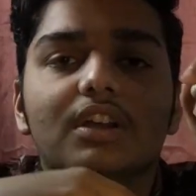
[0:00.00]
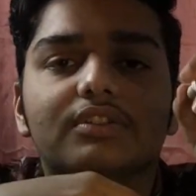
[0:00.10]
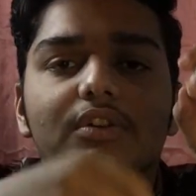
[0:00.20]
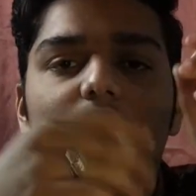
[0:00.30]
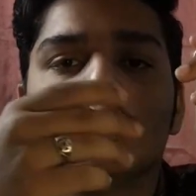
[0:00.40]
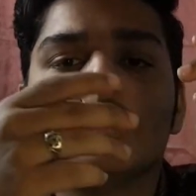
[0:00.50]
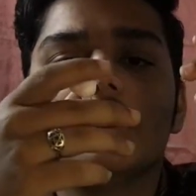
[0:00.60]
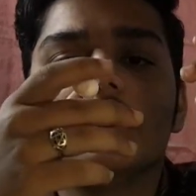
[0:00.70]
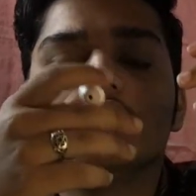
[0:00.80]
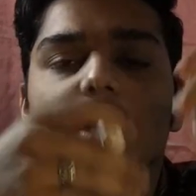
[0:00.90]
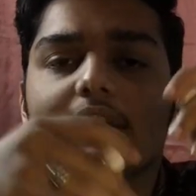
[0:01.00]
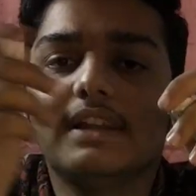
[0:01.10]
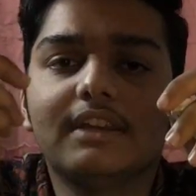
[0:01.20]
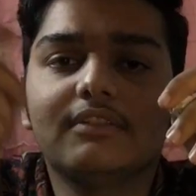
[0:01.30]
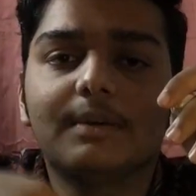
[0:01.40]
So I
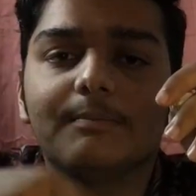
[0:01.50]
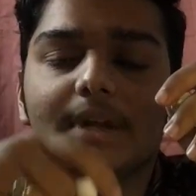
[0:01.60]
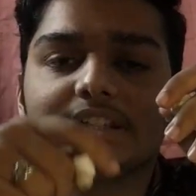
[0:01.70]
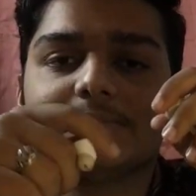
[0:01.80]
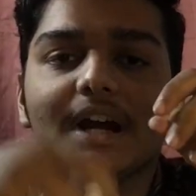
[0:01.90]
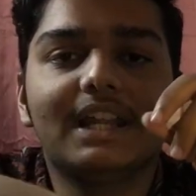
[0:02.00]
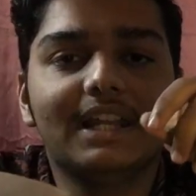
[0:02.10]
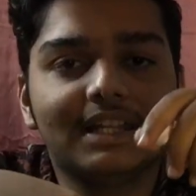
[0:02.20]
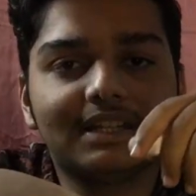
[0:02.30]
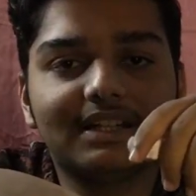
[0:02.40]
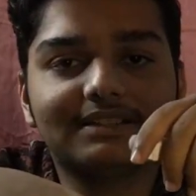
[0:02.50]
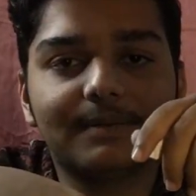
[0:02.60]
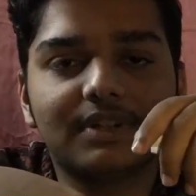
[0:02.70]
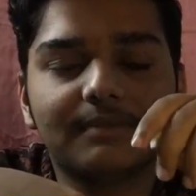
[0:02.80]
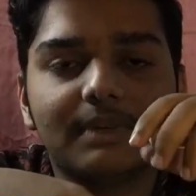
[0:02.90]
will give the best buy link in the
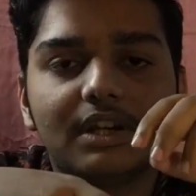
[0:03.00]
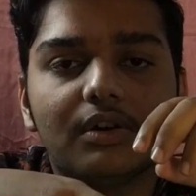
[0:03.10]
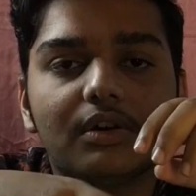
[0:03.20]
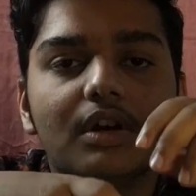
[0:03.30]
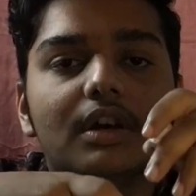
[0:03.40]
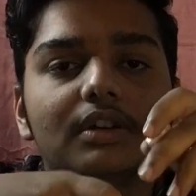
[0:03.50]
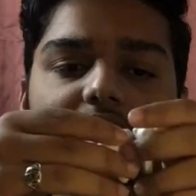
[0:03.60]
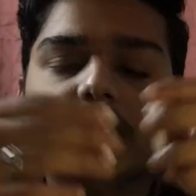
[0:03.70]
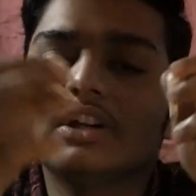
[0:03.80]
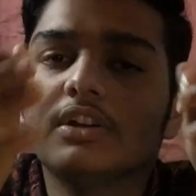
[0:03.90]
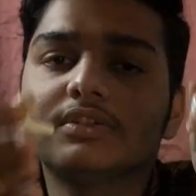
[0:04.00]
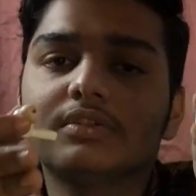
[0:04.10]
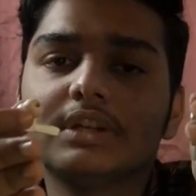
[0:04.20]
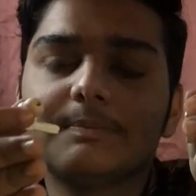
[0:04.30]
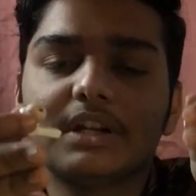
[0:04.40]
description below. It
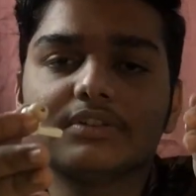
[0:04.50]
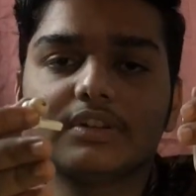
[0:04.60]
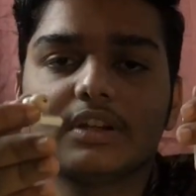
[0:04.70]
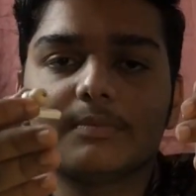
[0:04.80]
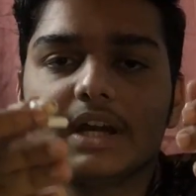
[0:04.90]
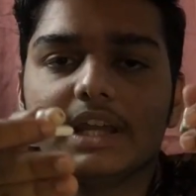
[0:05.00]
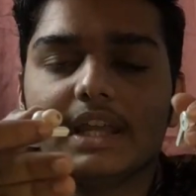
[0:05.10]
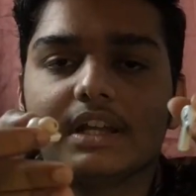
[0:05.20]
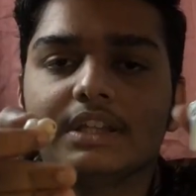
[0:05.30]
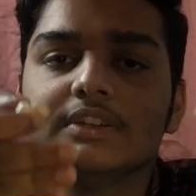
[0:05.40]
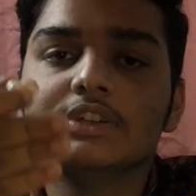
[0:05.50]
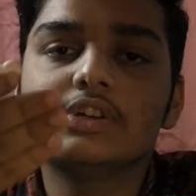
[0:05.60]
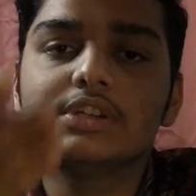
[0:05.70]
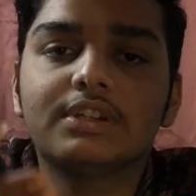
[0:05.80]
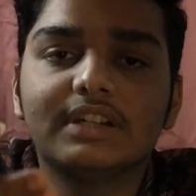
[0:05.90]
also depends on your buy, like
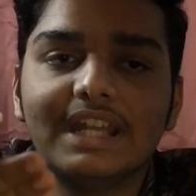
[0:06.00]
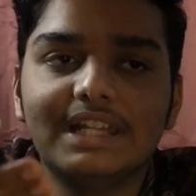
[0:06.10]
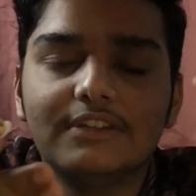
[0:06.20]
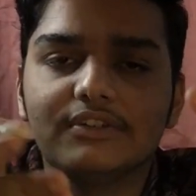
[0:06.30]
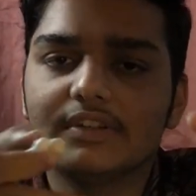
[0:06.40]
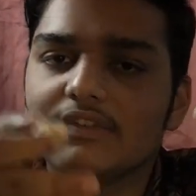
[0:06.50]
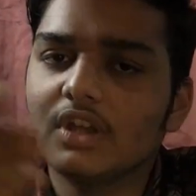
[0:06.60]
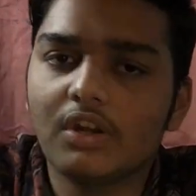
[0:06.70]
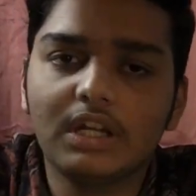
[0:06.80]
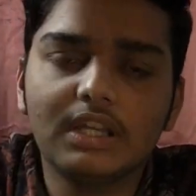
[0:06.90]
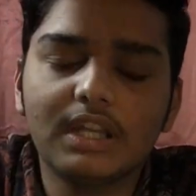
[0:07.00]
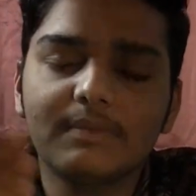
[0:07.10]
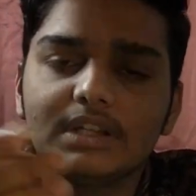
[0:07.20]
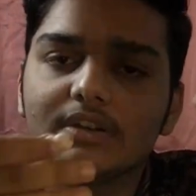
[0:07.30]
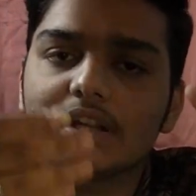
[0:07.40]
your daily use. If you're not a
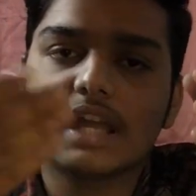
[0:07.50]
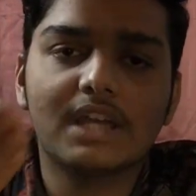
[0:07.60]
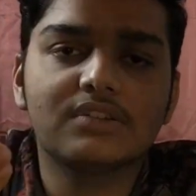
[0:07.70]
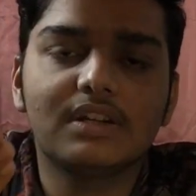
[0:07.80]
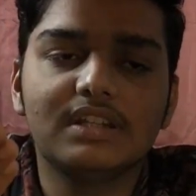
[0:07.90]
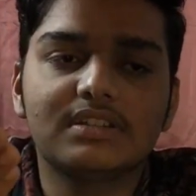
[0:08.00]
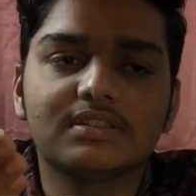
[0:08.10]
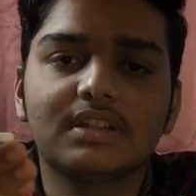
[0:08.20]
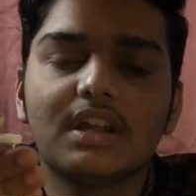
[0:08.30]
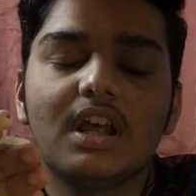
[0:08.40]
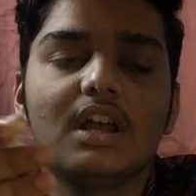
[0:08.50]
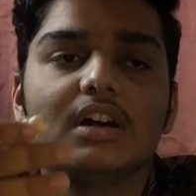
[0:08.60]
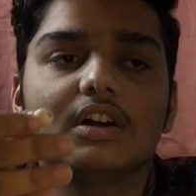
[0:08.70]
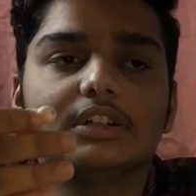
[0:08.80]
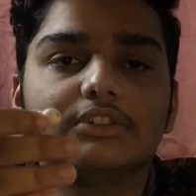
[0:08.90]
gamer, you're a casual listener
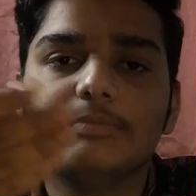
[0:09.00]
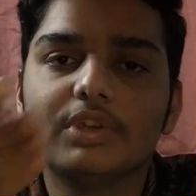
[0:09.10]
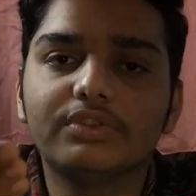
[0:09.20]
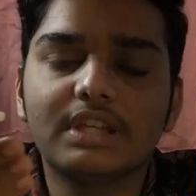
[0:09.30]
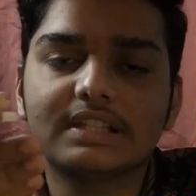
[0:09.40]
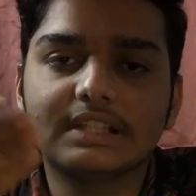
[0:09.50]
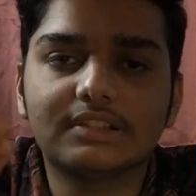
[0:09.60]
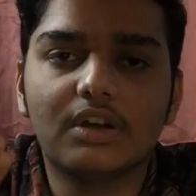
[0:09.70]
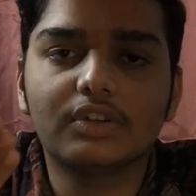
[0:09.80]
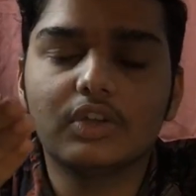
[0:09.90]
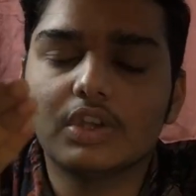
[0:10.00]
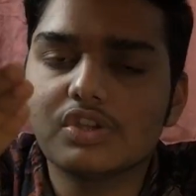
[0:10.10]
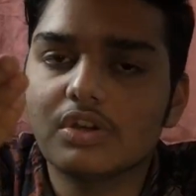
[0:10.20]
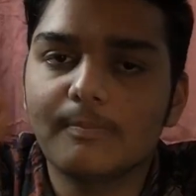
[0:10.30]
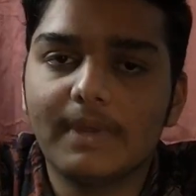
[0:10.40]
to music and song, you
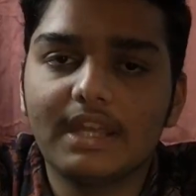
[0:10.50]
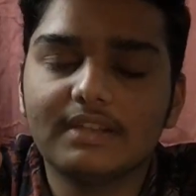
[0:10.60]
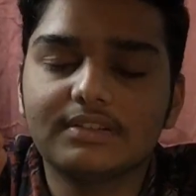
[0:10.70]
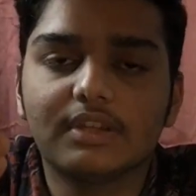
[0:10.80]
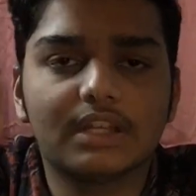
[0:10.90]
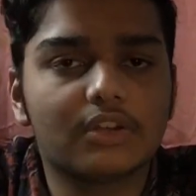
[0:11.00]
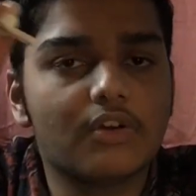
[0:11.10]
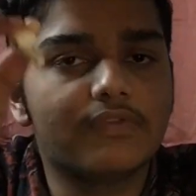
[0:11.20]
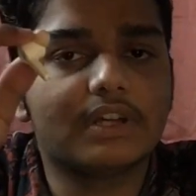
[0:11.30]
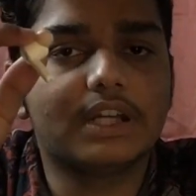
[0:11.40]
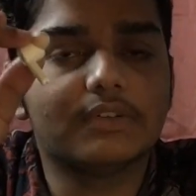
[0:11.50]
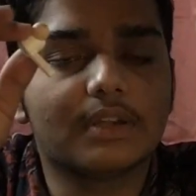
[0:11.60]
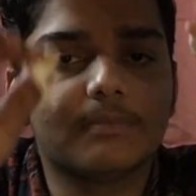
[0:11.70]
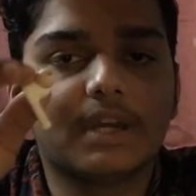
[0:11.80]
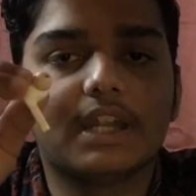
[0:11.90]
enjoy bass, you can go for it, you
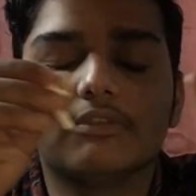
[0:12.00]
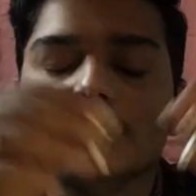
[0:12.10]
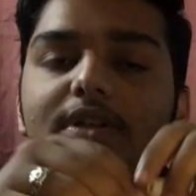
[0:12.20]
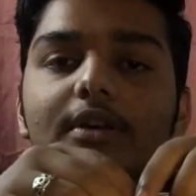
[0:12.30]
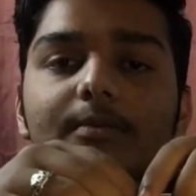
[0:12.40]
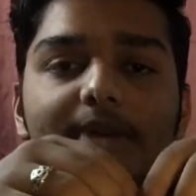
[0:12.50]
can buy it, will be your